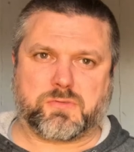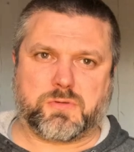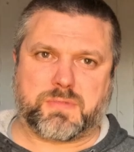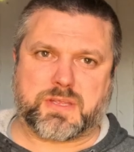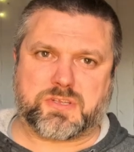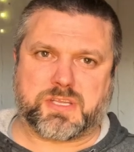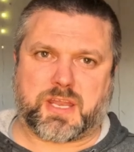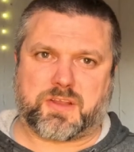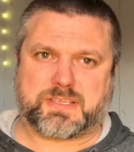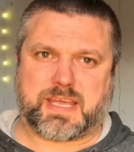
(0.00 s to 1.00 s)
so I wouldn't be using it
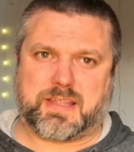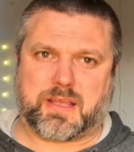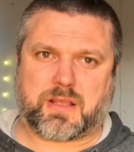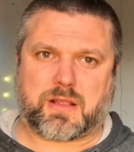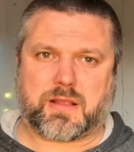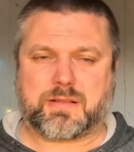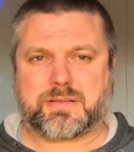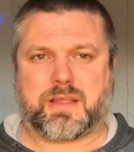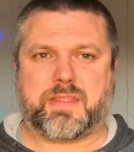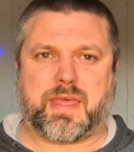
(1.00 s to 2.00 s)
outside
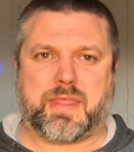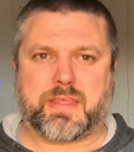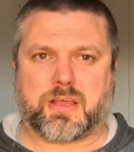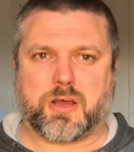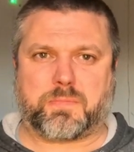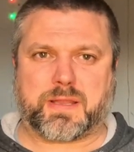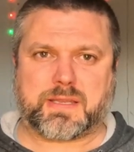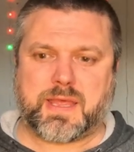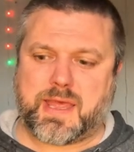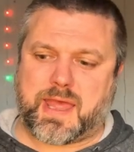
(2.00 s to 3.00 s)
in the cockpit,
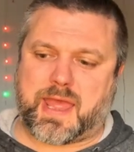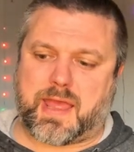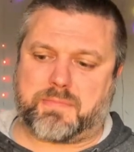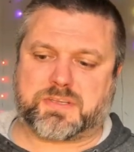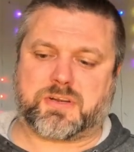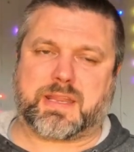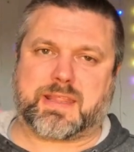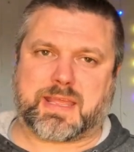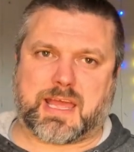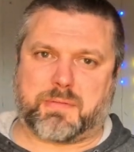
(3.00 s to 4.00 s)
but certainly
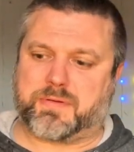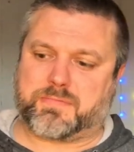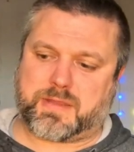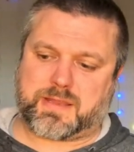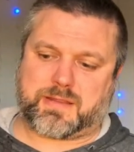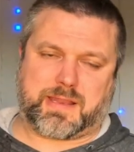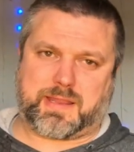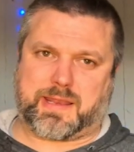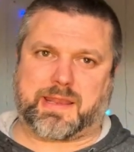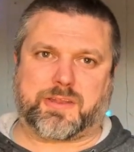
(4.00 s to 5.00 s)
in the cabin
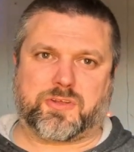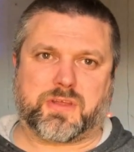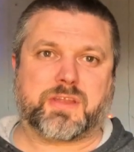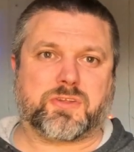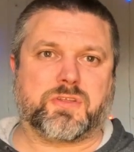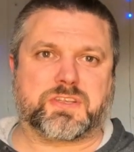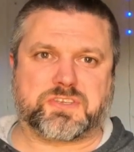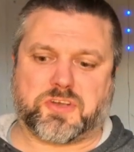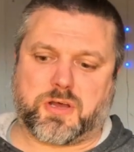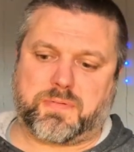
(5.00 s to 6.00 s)
it'll do its
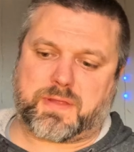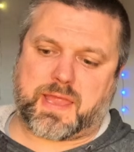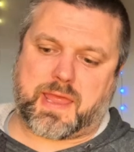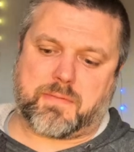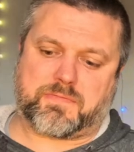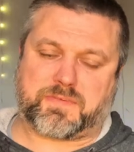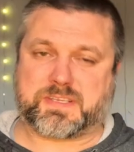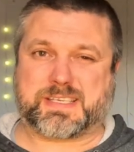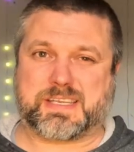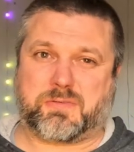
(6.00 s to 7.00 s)
job. For
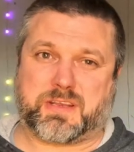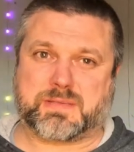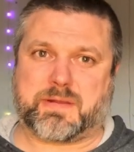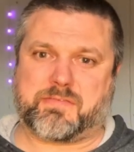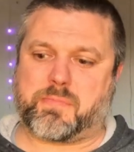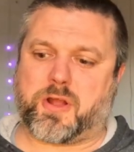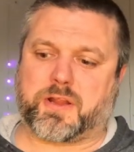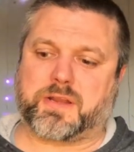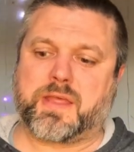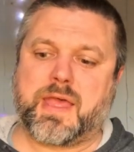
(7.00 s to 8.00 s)
60 quid is a bit of a
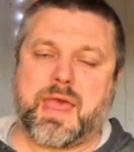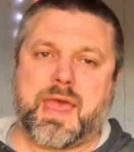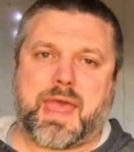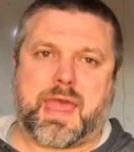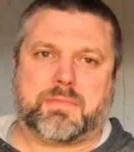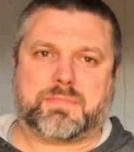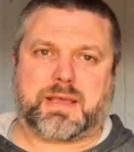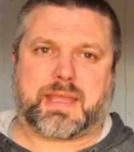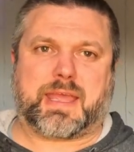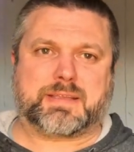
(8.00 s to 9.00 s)
bargain.
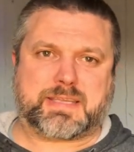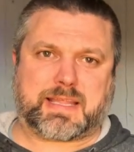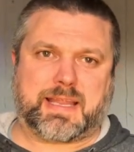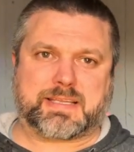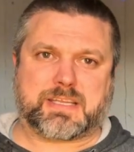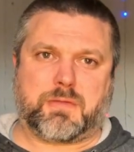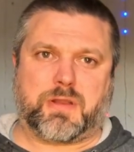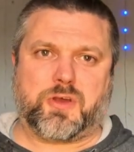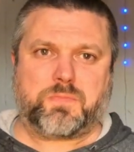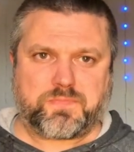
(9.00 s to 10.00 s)
Again, stick the links down
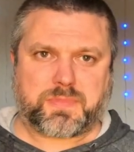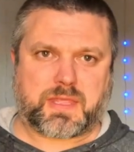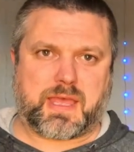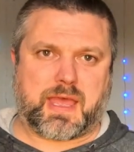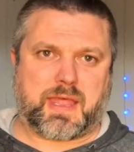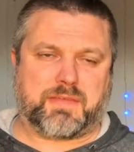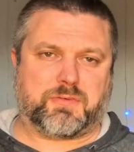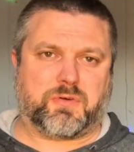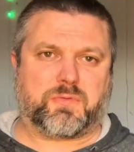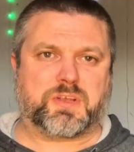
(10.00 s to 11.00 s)
below. And if
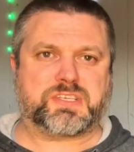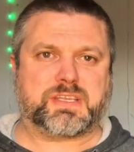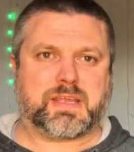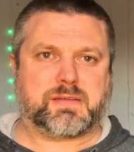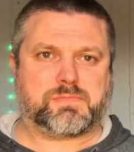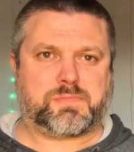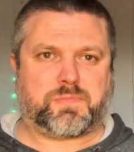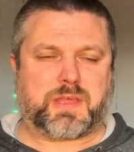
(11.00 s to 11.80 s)
you wish to